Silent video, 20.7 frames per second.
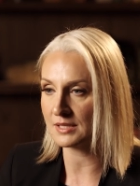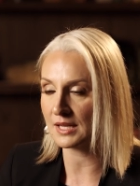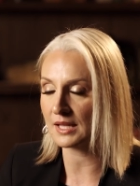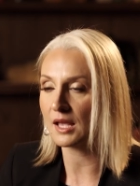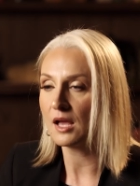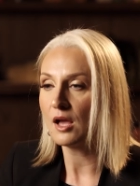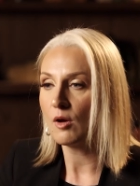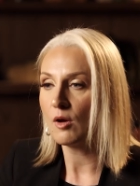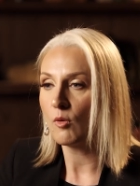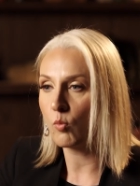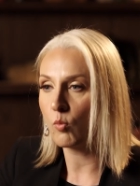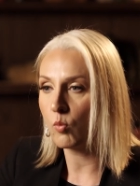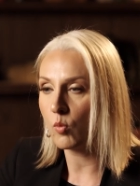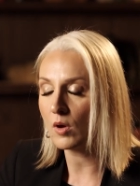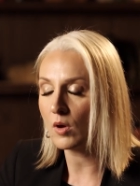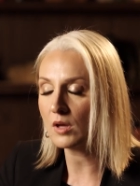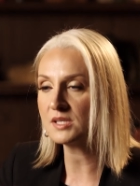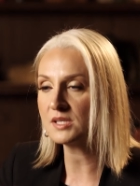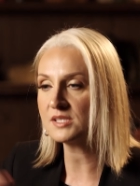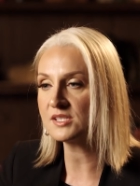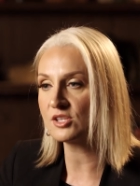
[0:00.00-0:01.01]
Like,
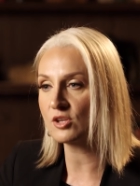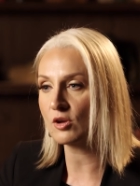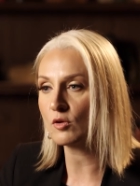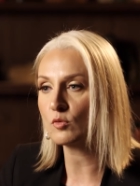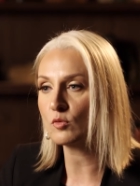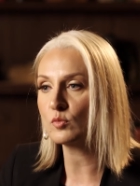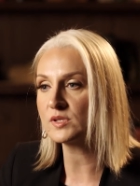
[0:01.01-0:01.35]
what is your